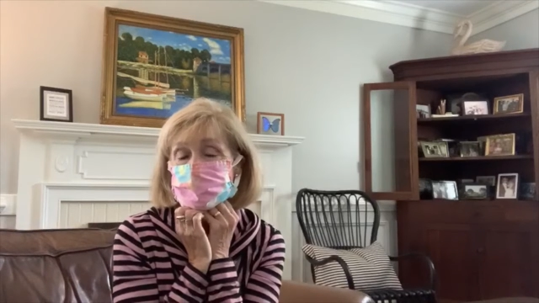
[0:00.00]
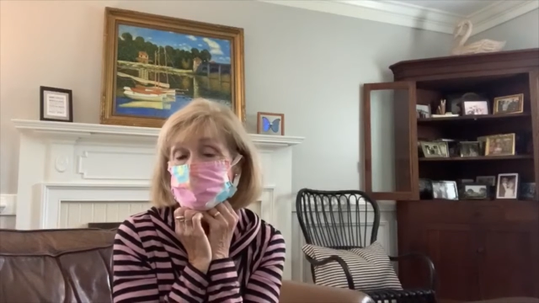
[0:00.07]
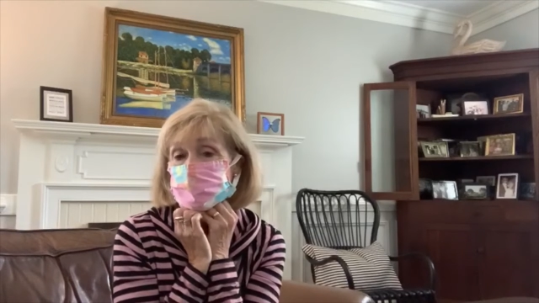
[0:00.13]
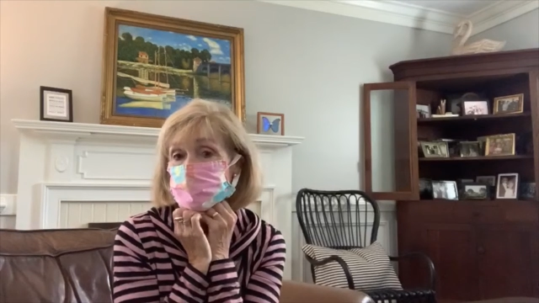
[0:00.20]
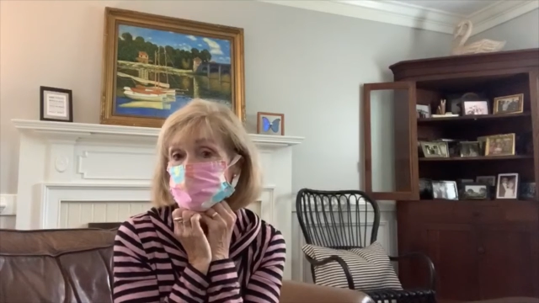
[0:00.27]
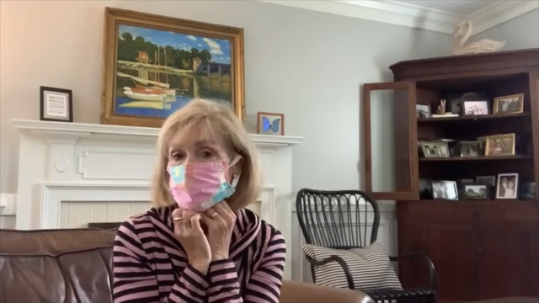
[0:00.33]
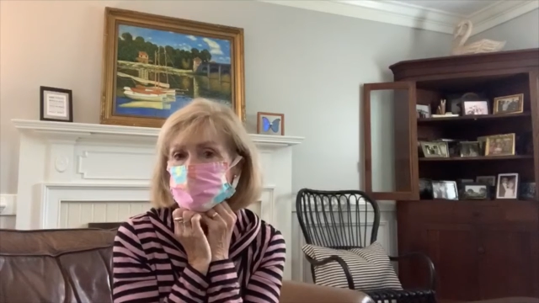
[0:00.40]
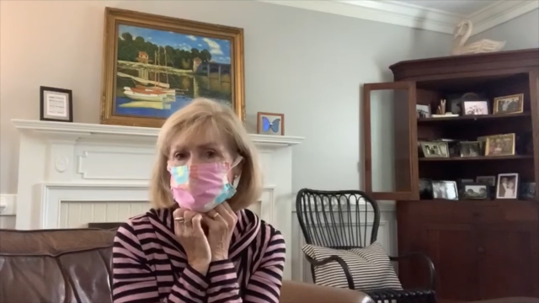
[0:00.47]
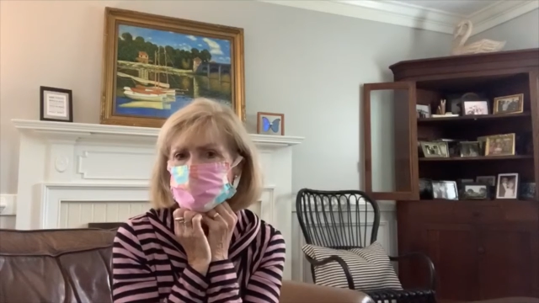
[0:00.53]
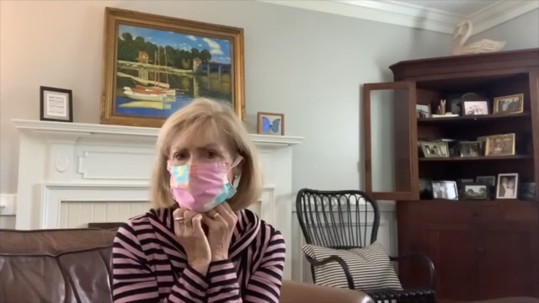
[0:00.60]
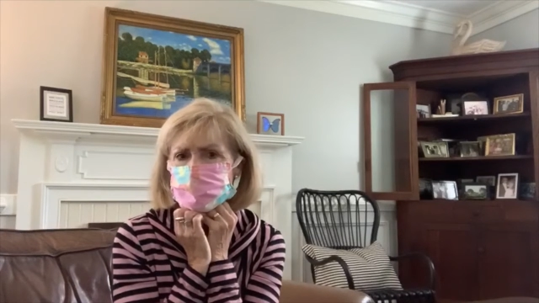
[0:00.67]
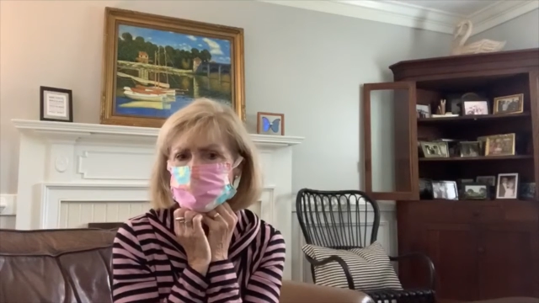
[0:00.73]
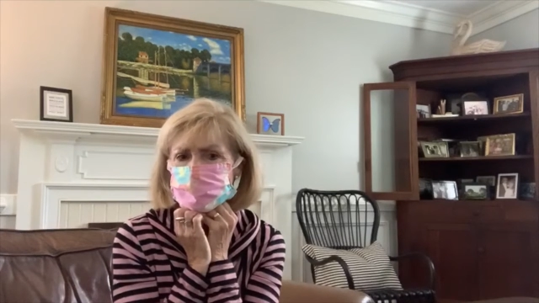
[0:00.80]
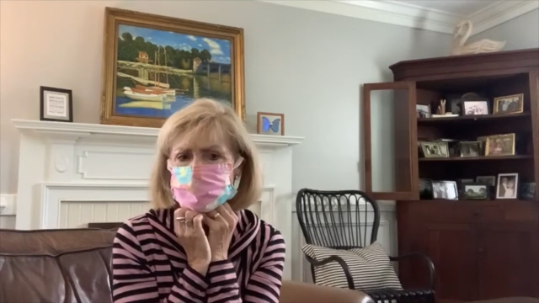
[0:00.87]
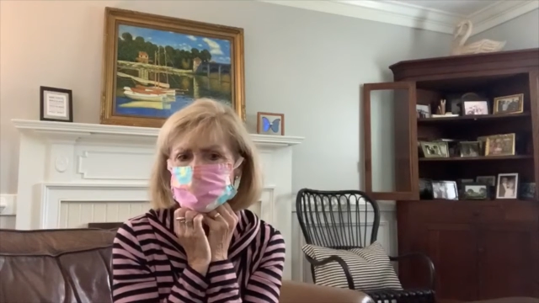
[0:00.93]
I don't know,
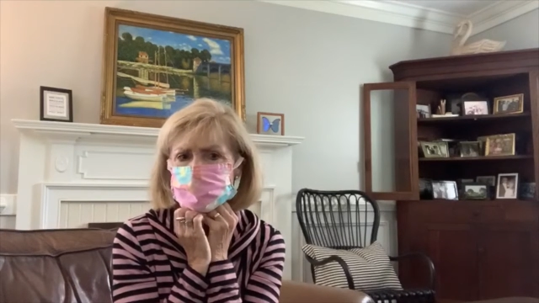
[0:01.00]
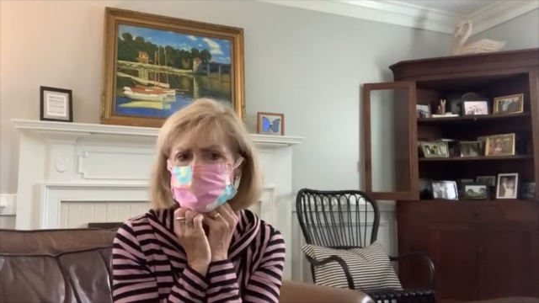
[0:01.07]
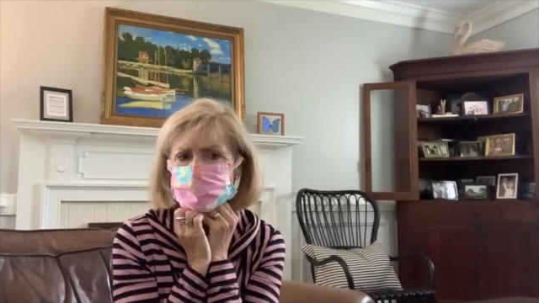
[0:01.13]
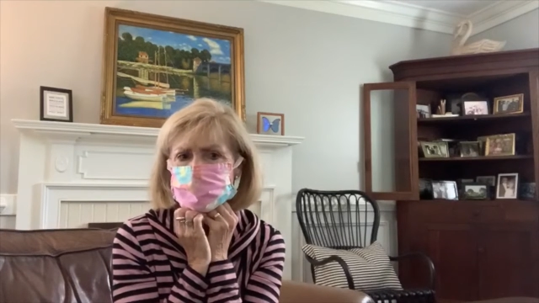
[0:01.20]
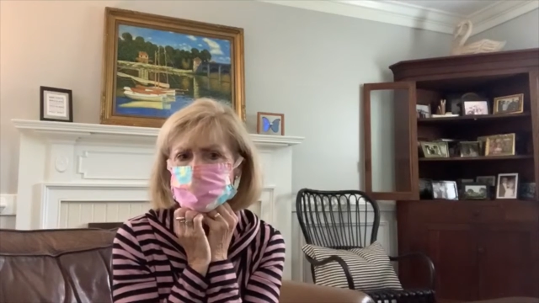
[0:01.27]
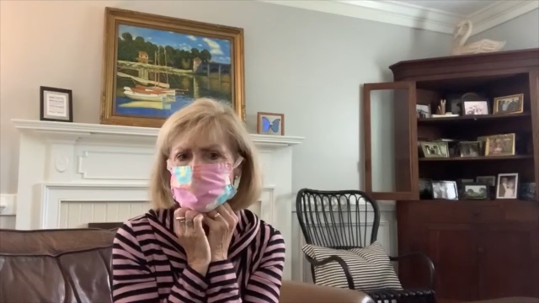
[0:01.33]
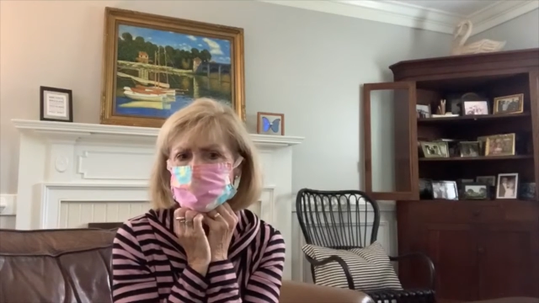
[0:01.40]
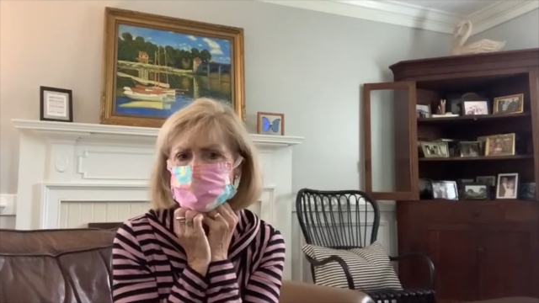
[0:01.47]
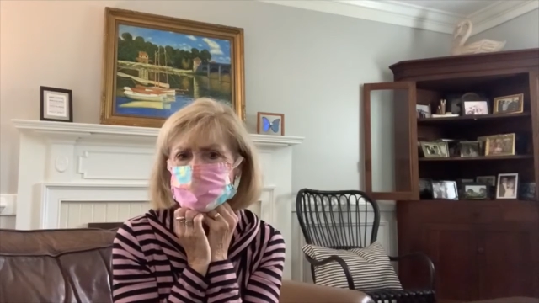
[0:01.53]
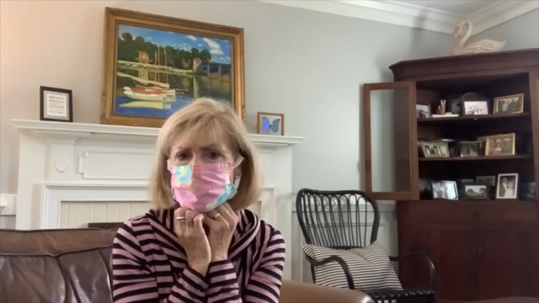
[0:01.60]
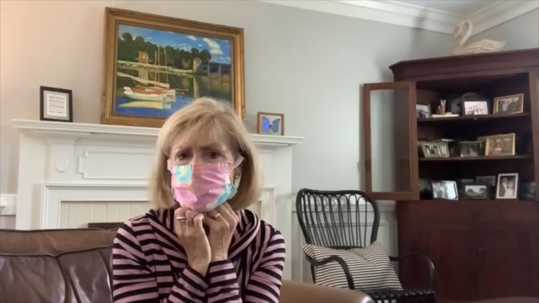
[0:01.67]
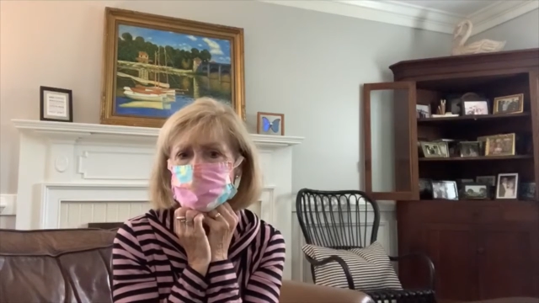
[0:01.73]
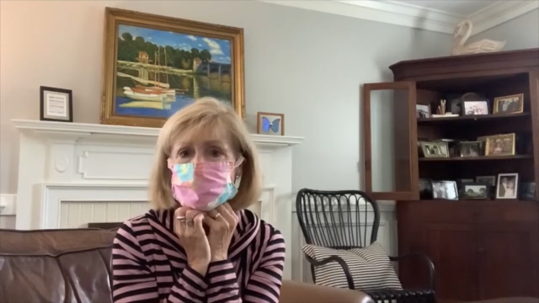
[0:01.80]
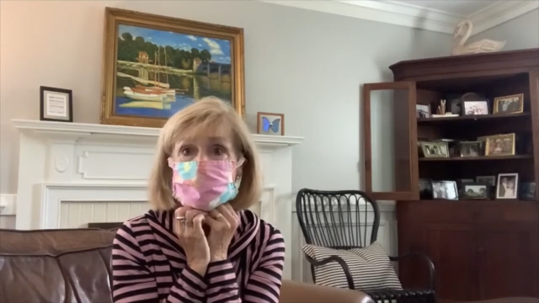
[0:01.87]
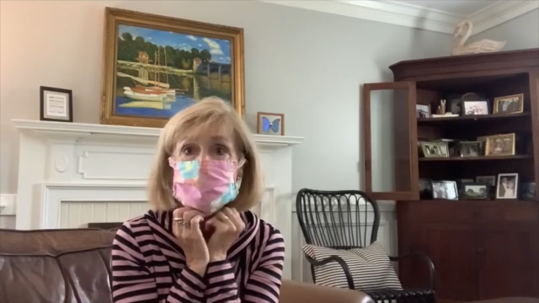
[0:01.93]

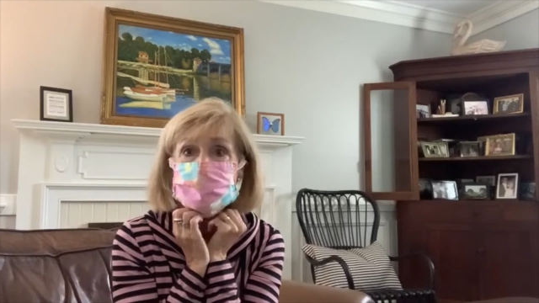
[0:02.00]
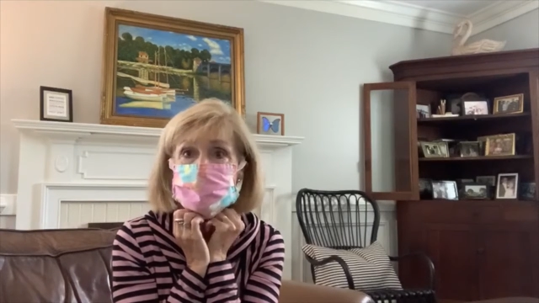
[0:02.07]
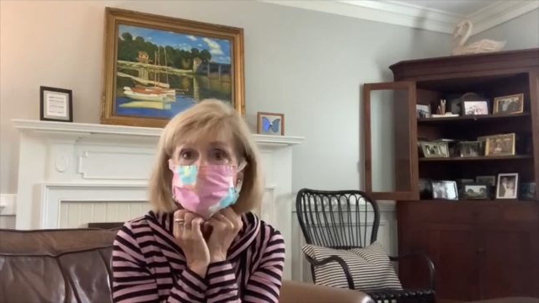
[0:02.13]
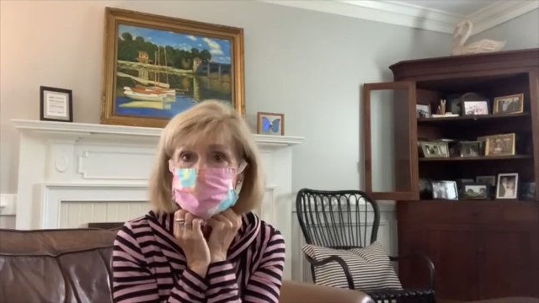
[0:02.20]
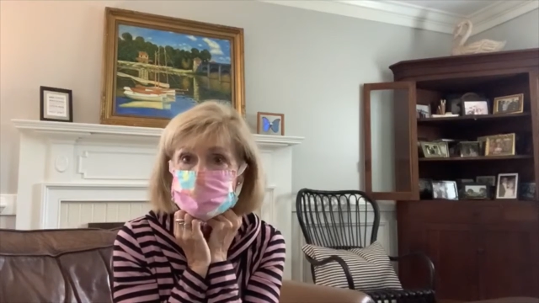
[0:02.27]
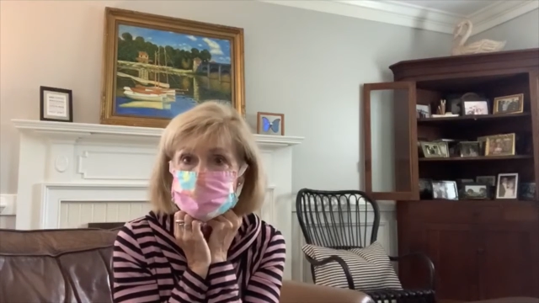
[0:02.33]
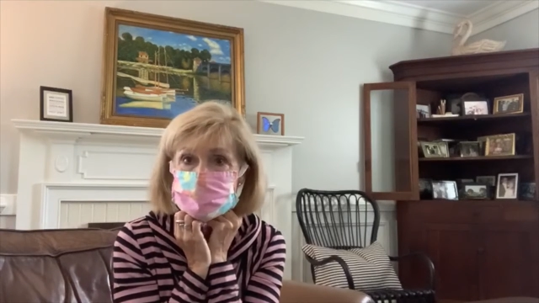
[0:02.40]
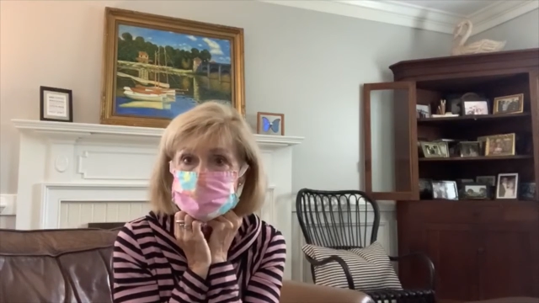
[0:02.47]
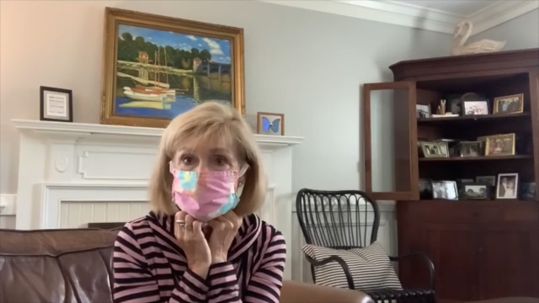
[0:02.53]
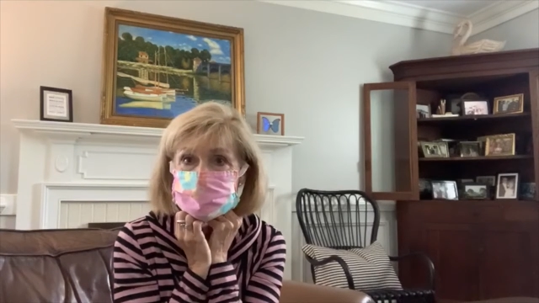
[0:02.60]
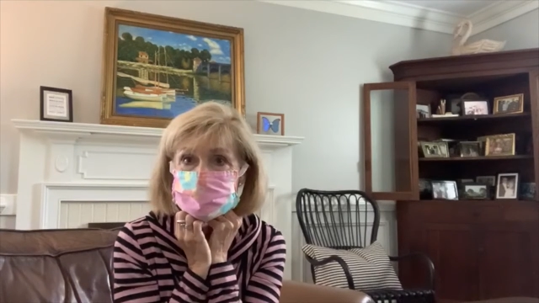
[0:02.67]
the forgiveness.